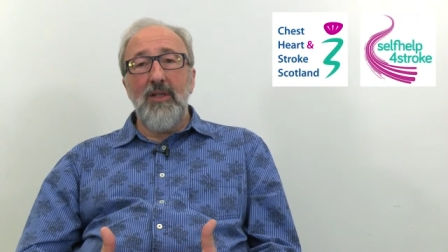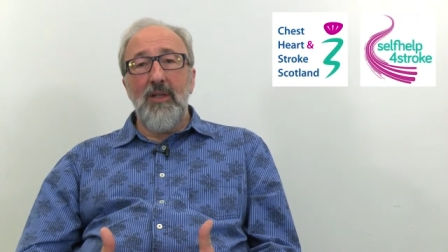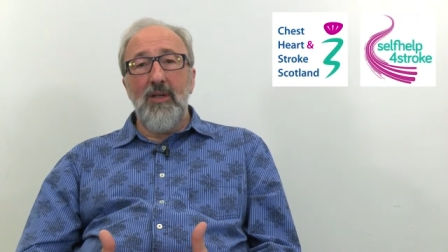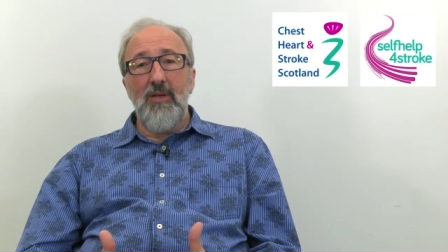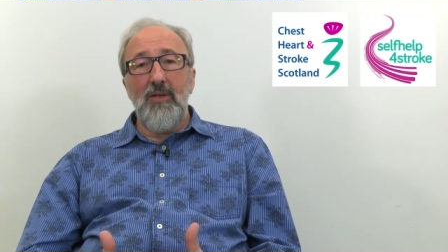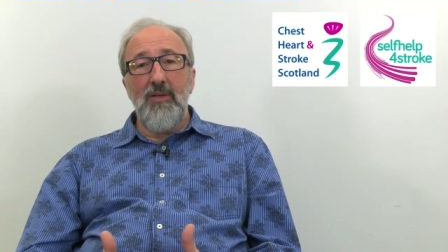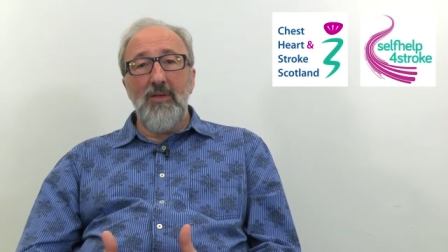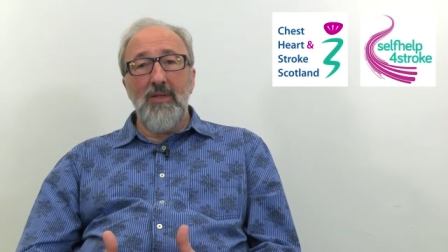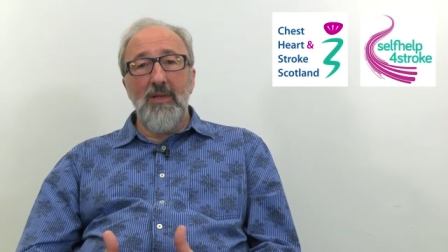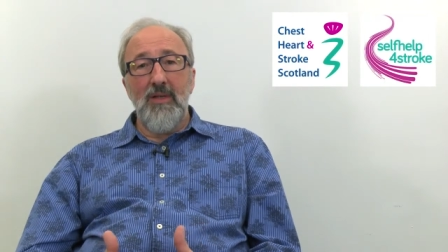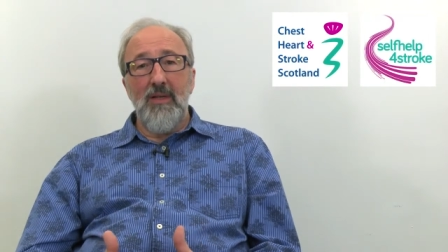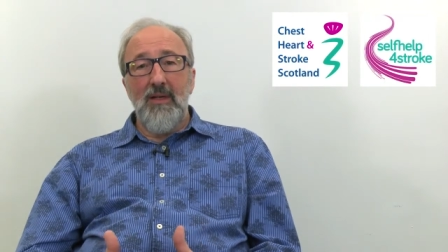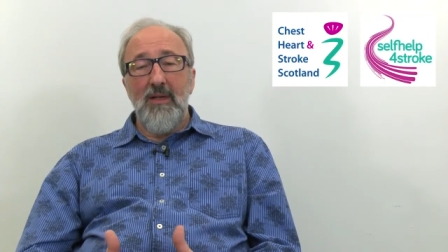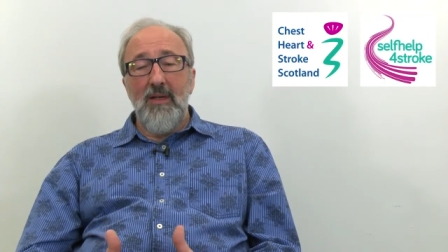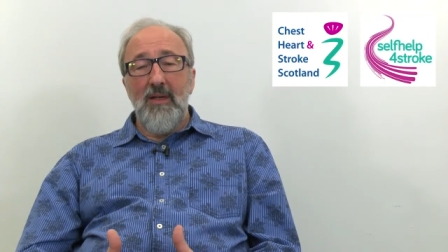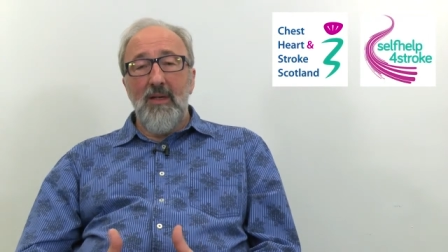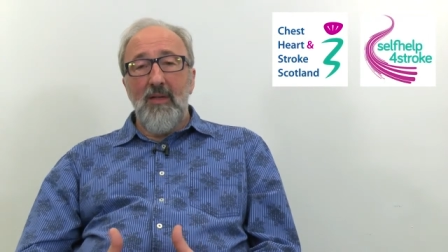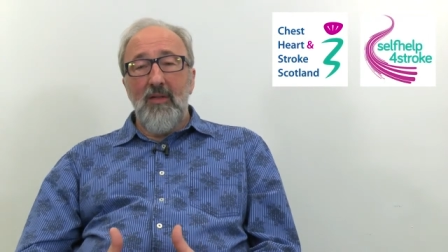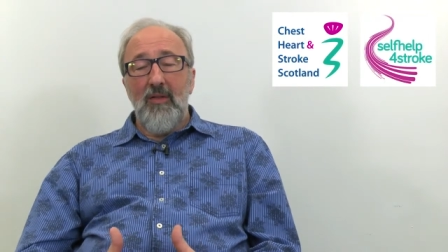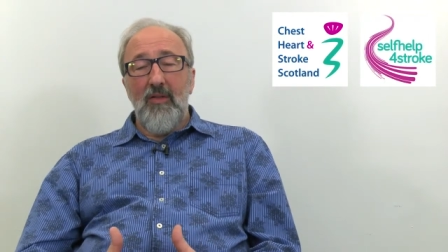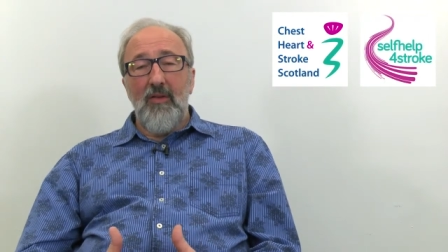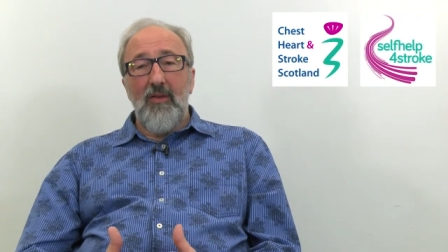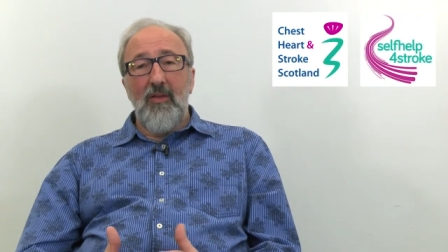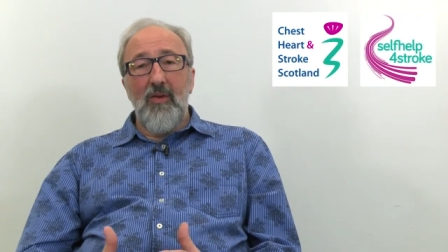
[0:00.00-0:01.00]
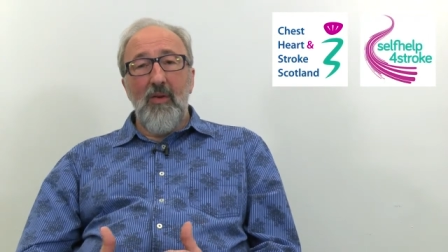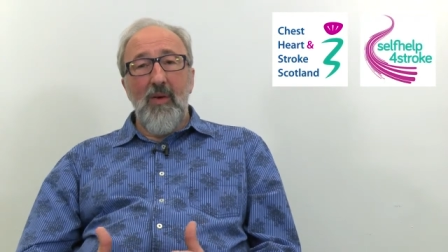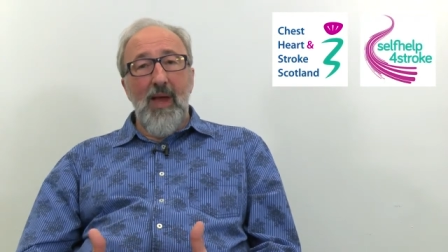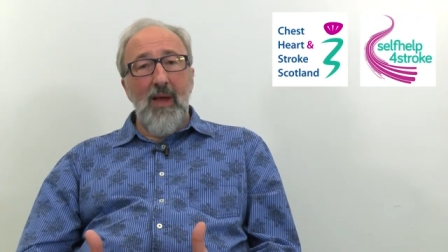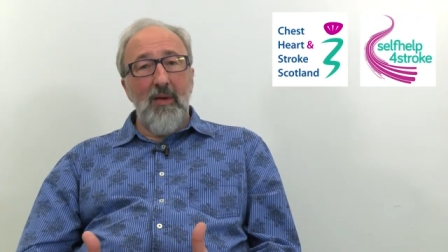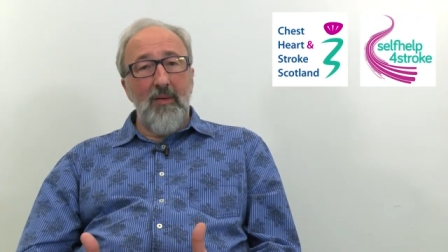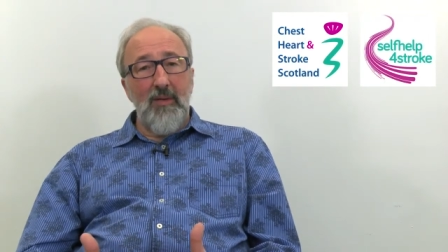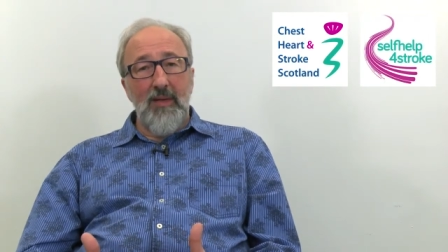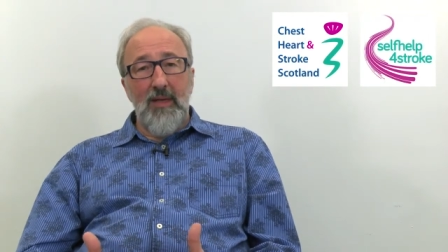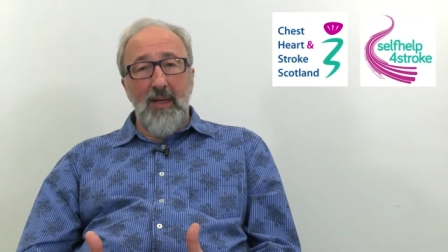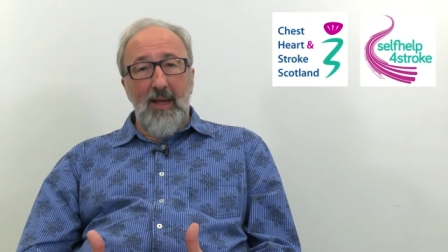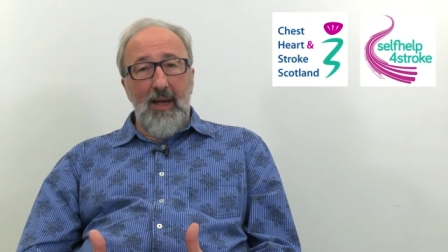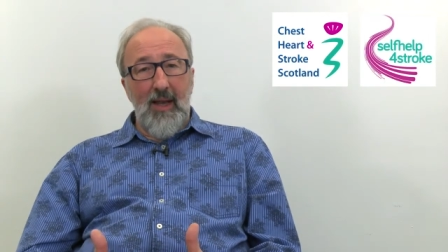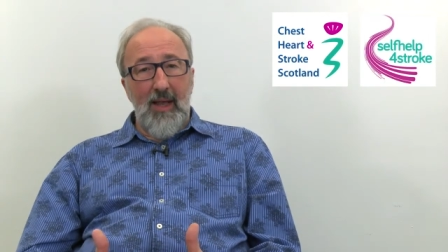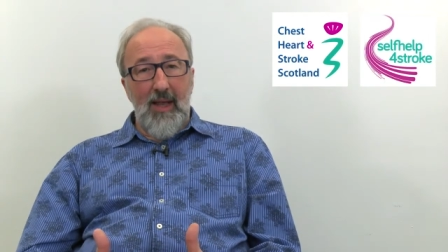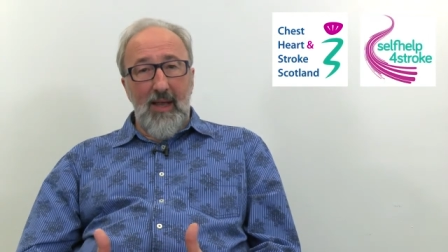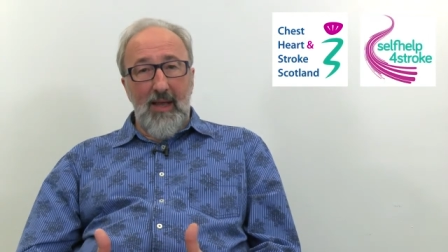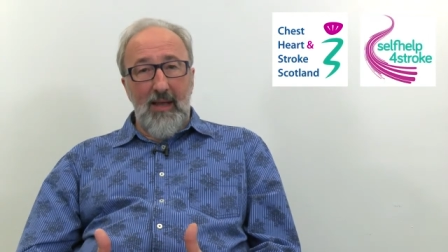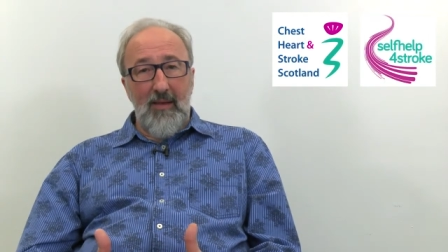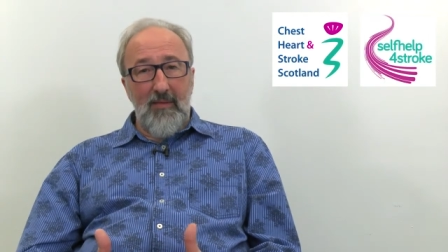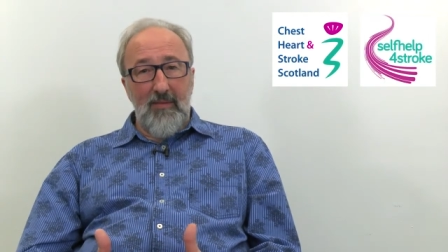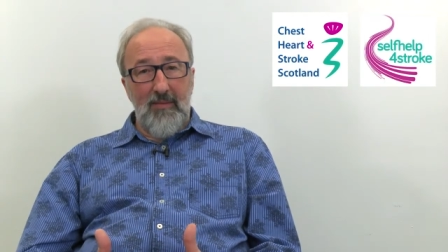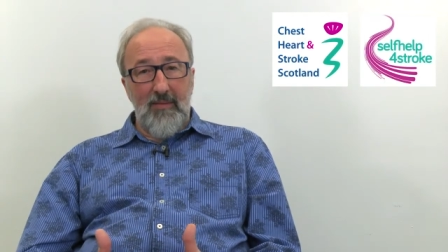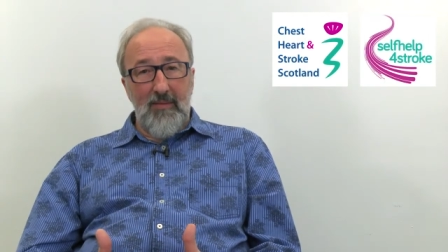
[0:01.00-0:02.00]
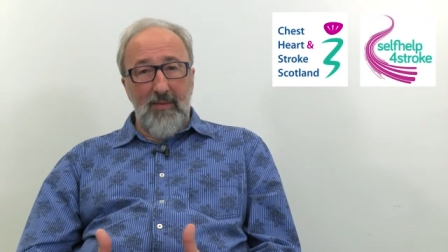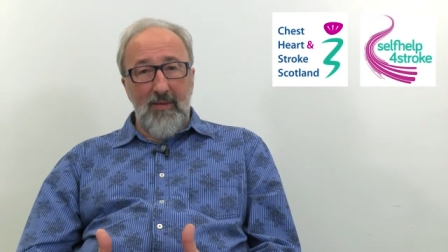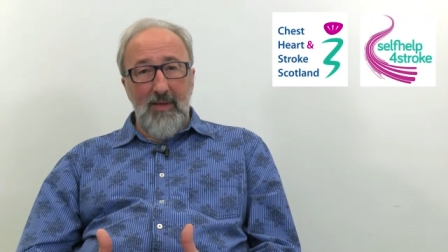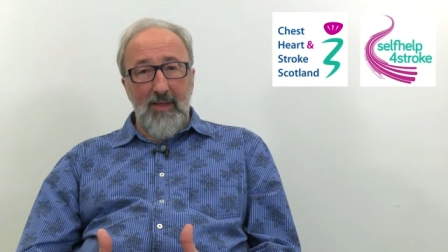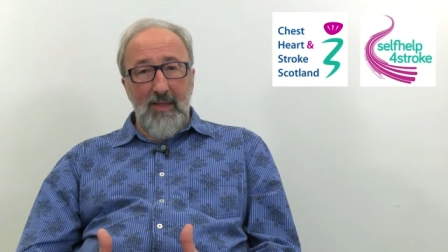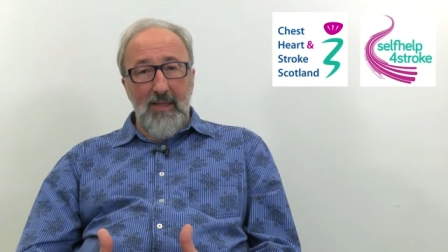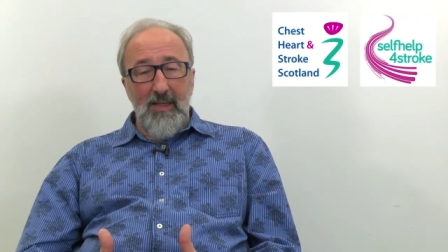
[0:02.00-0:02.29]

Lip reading: use throughout your life.